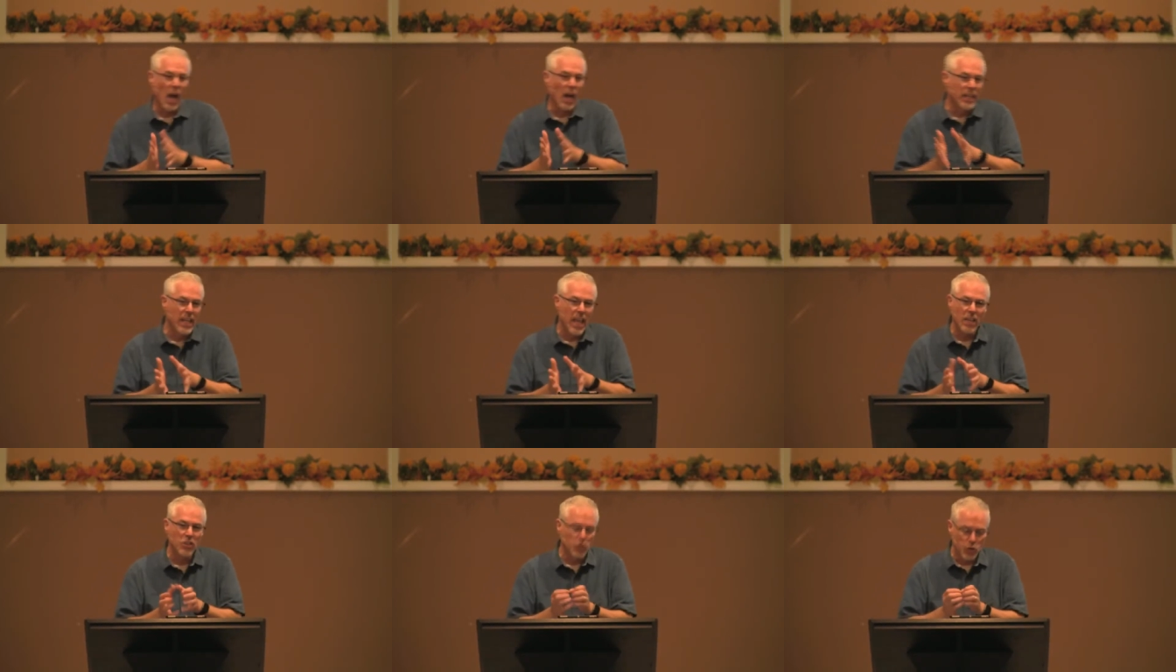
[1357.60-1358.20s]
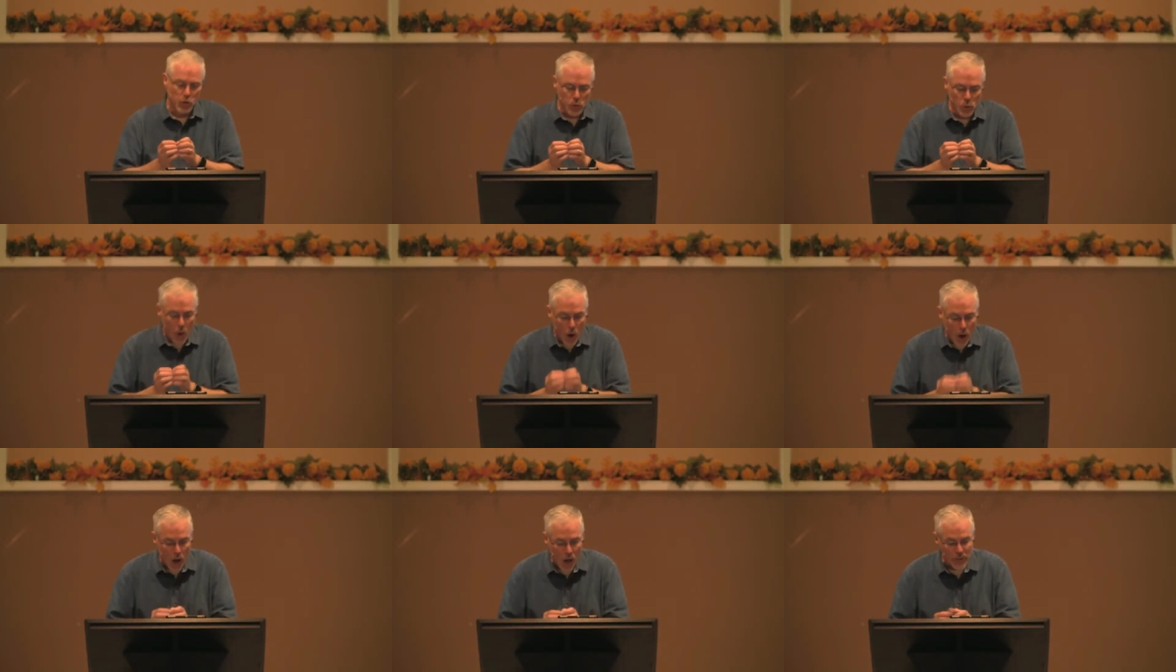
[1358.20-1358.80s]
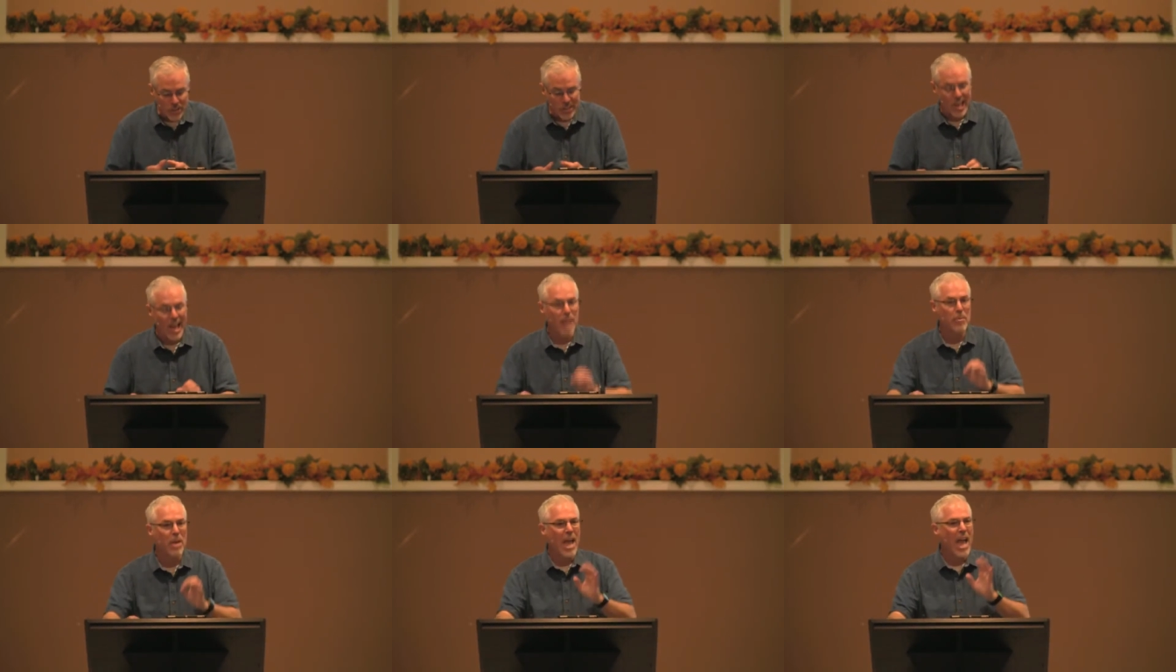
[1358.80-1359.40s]
against you all the
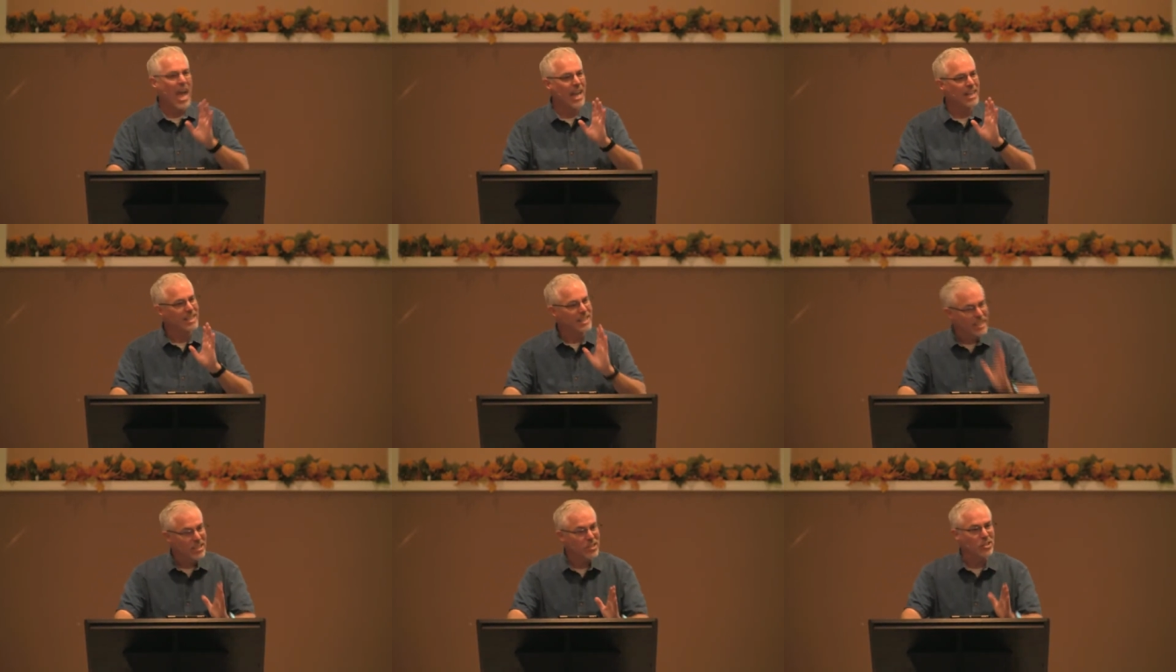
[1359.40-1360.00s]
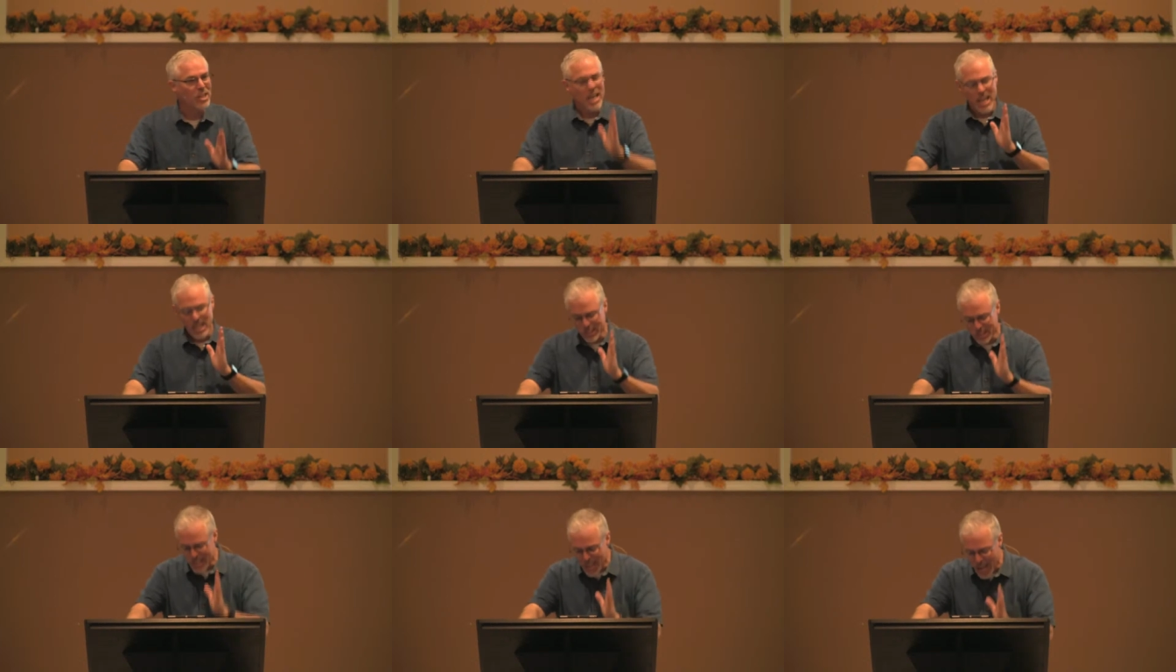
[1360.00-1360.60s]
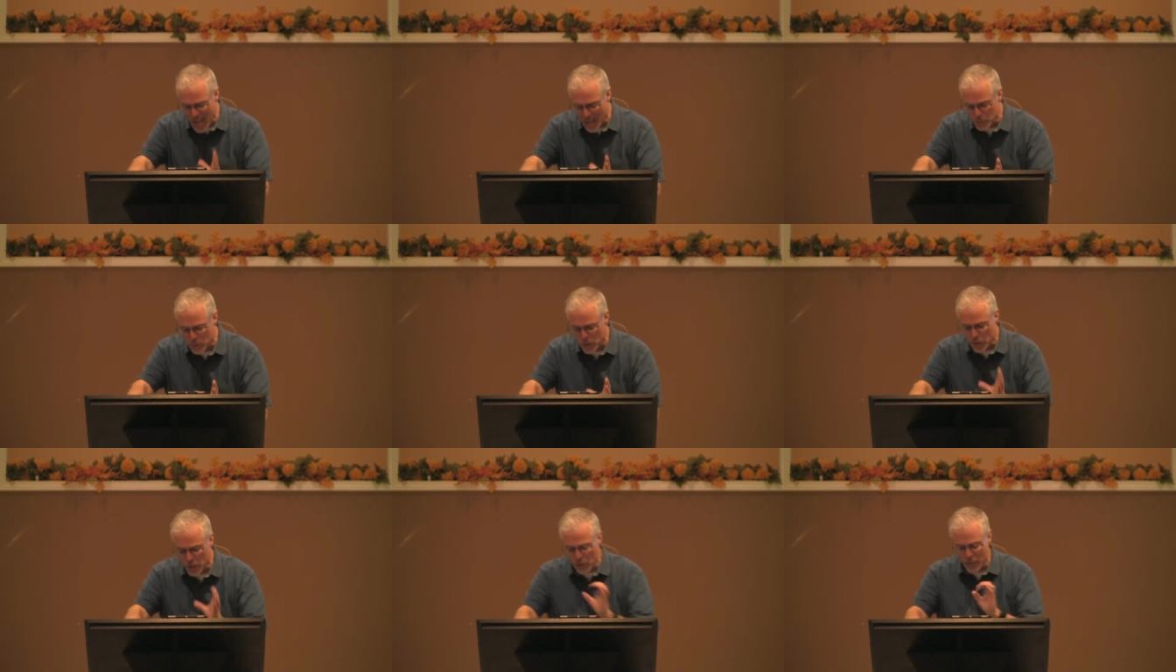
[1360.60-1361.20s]
time. And this is an
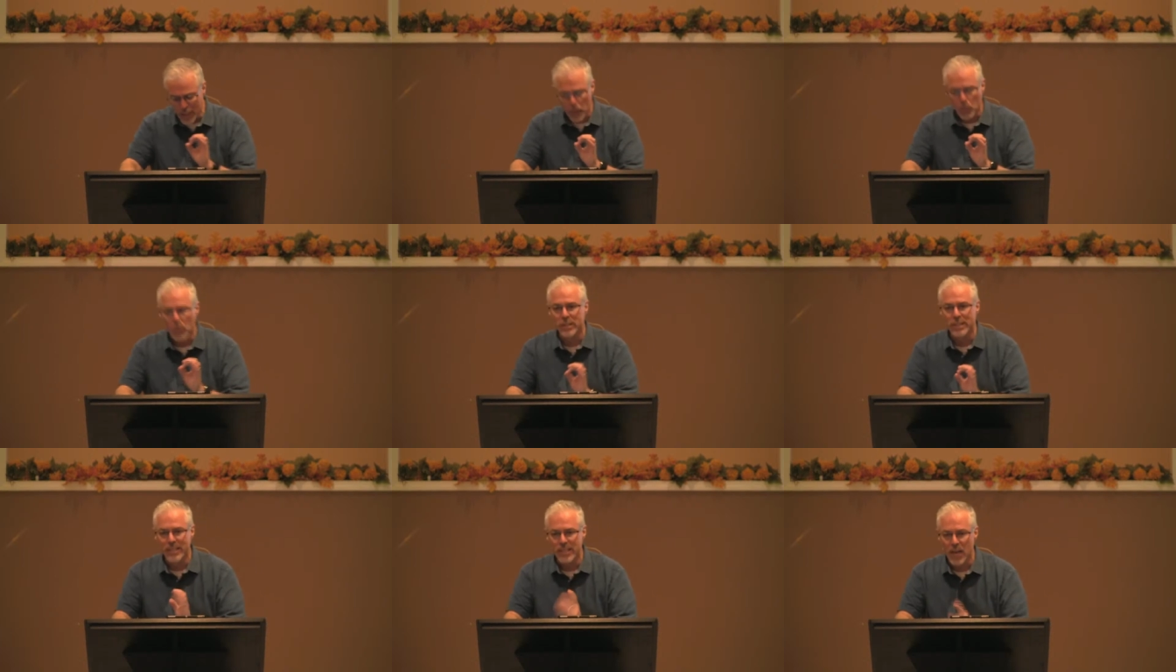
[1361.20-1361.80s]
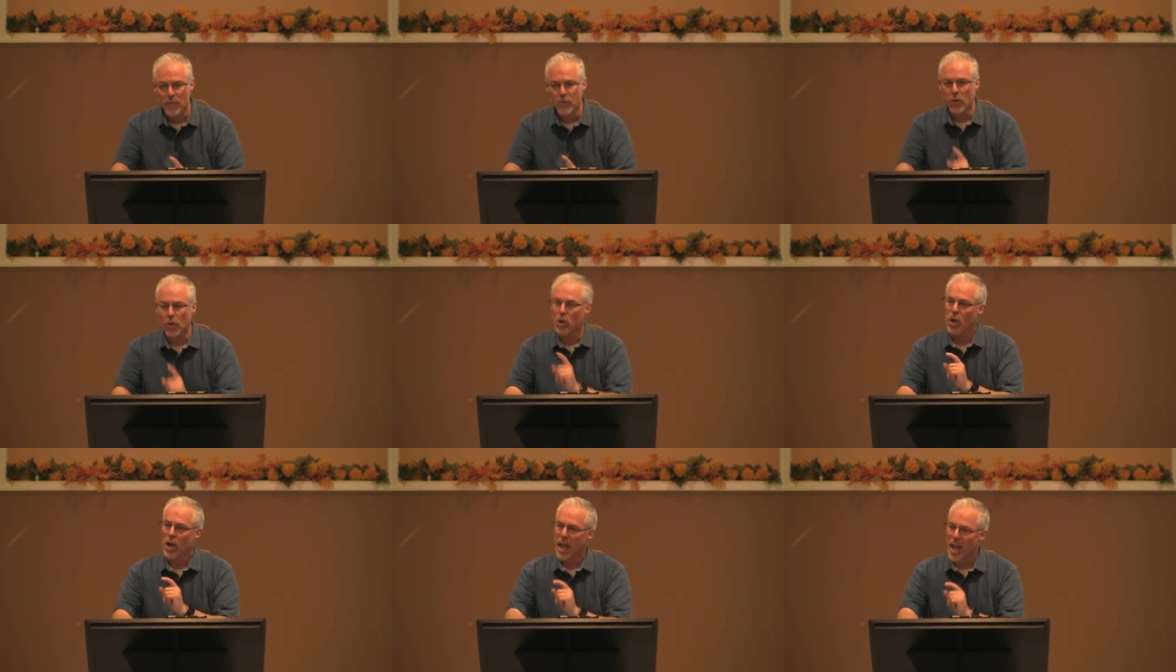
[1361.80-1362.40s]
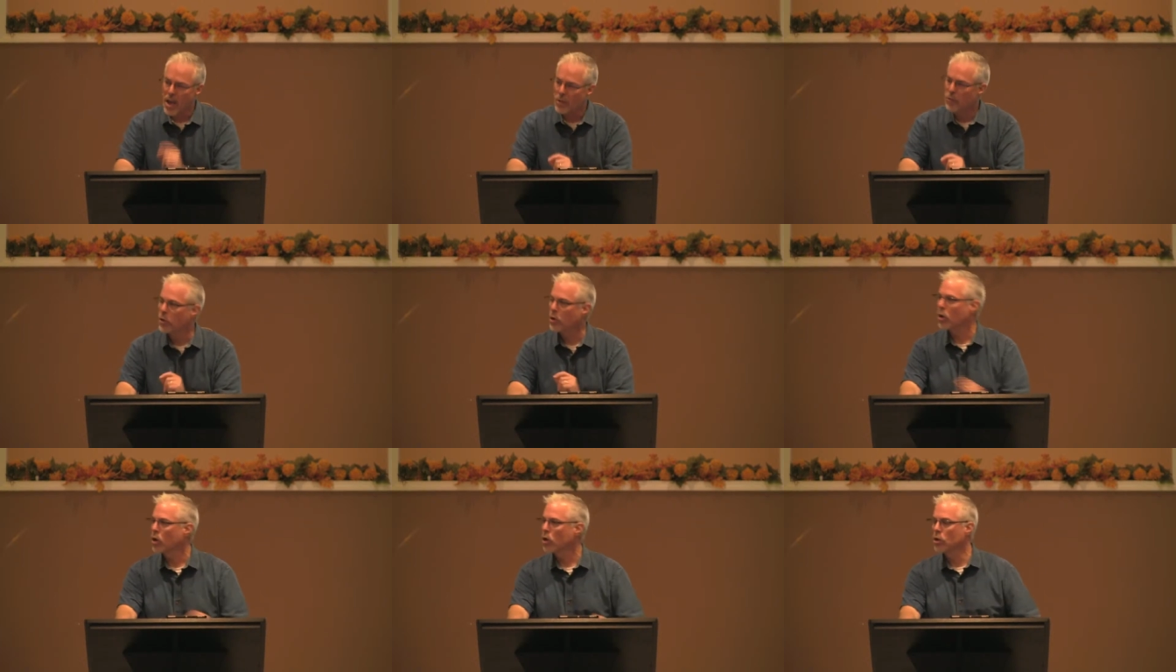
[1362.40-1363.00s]
obstacle that will never,
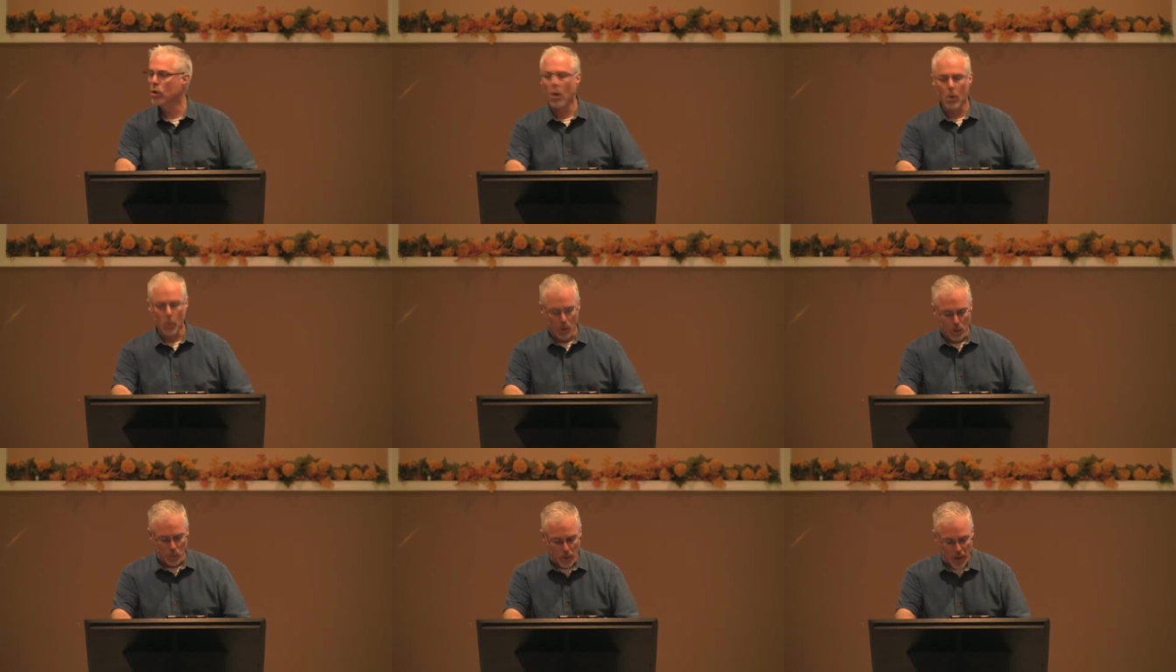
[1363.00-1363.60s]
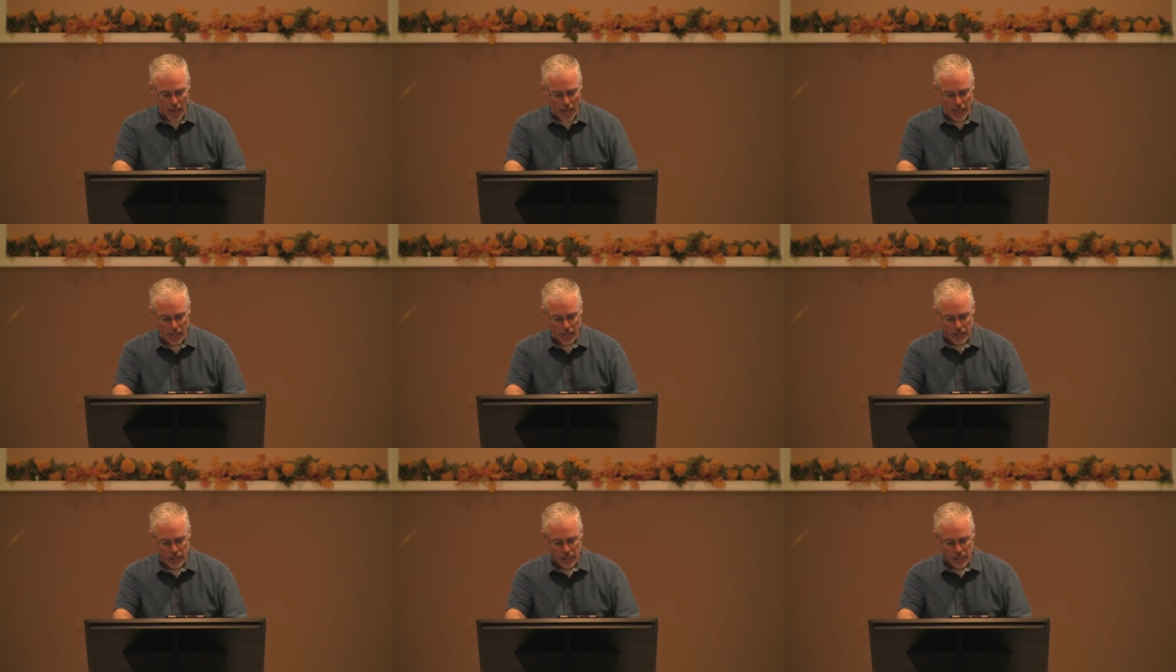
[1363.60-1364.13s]
ever go away.